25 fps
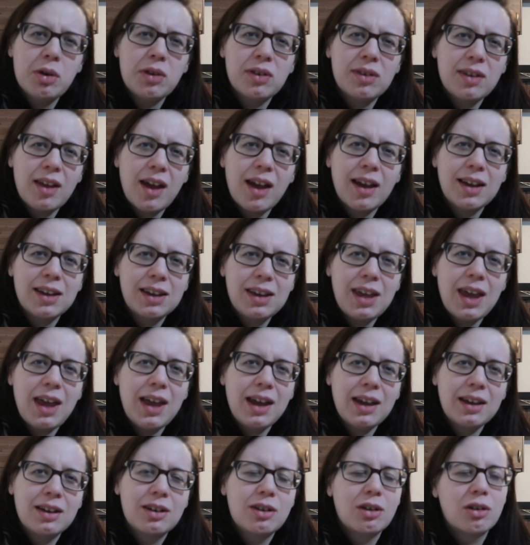was that a
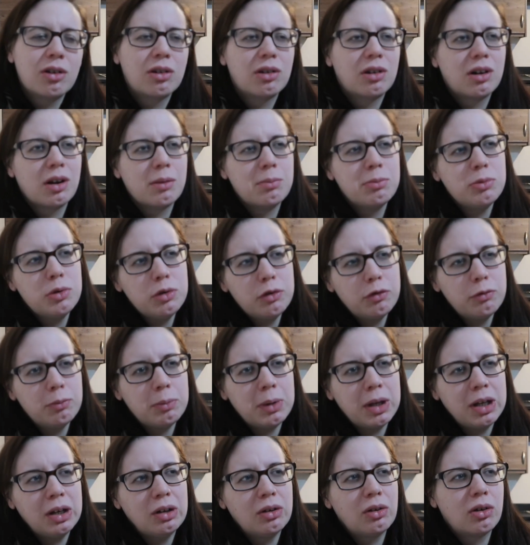kick or a
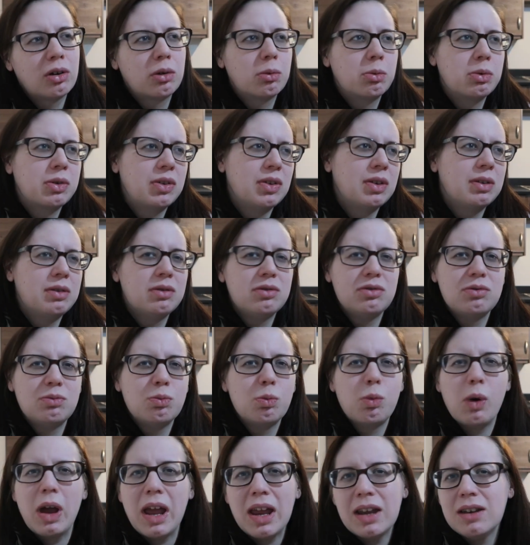movement or was it
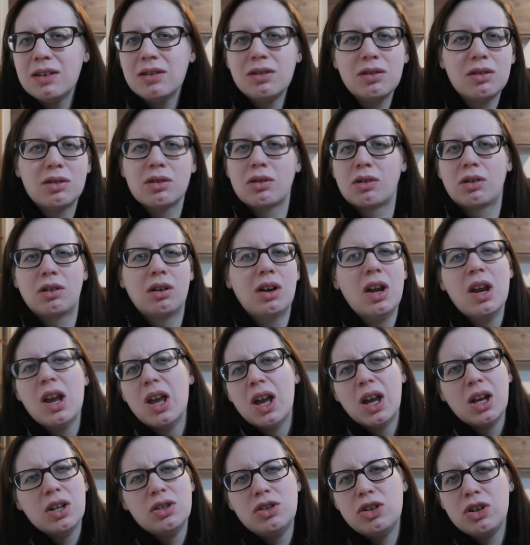wind, or
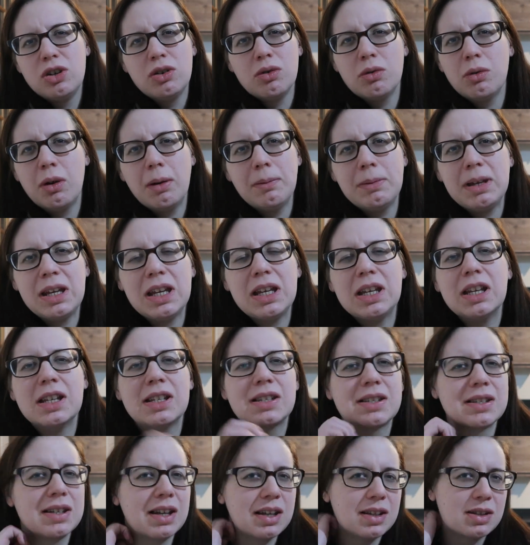do you know what I mean?
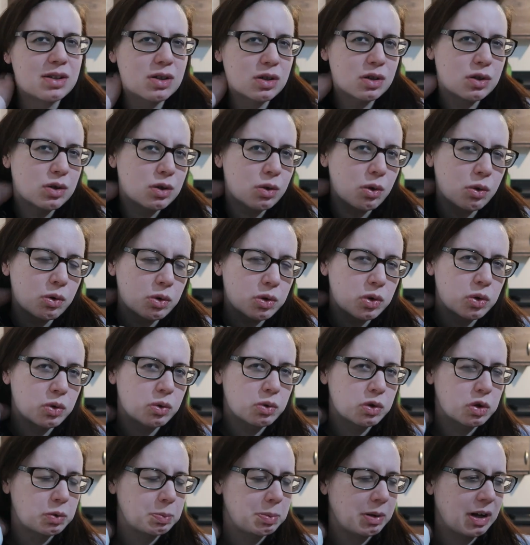It's so
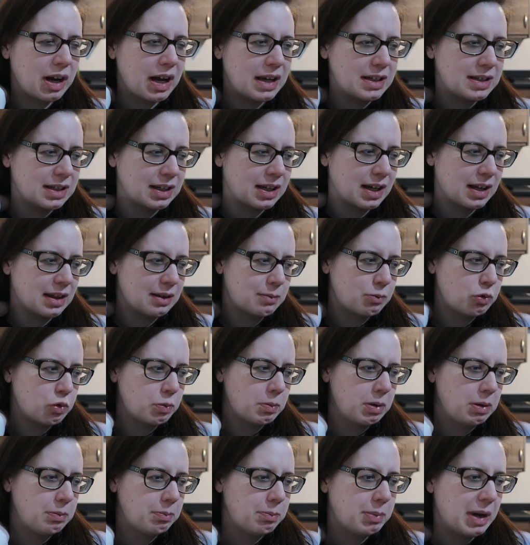sporadic at the
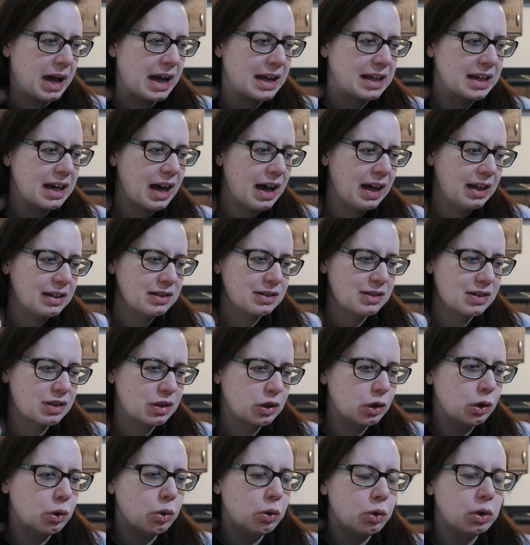moment, but I can
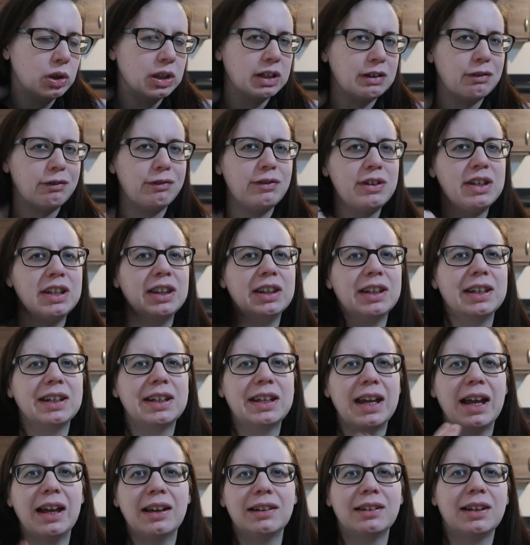slowly feel
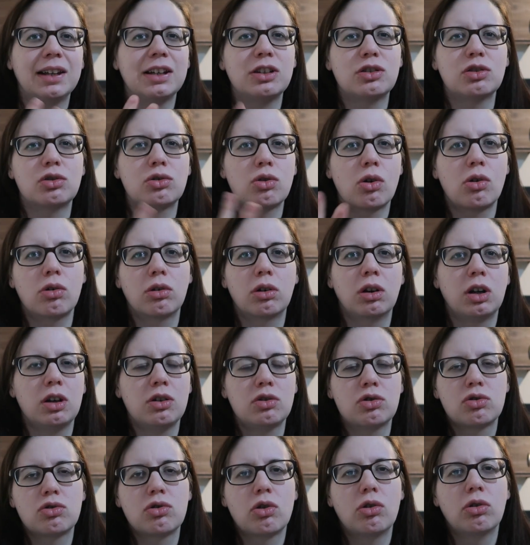it getting like stronger
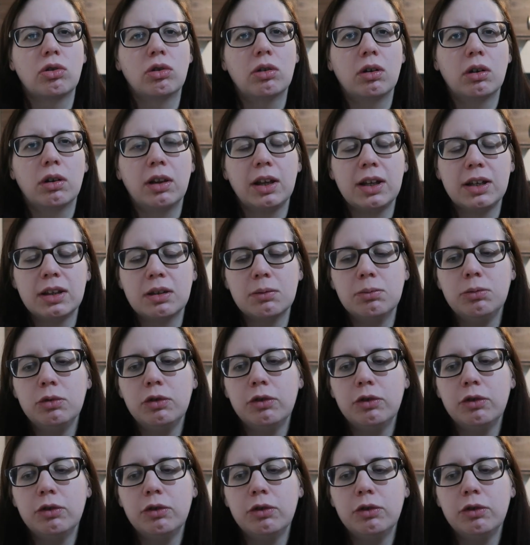and stronger, like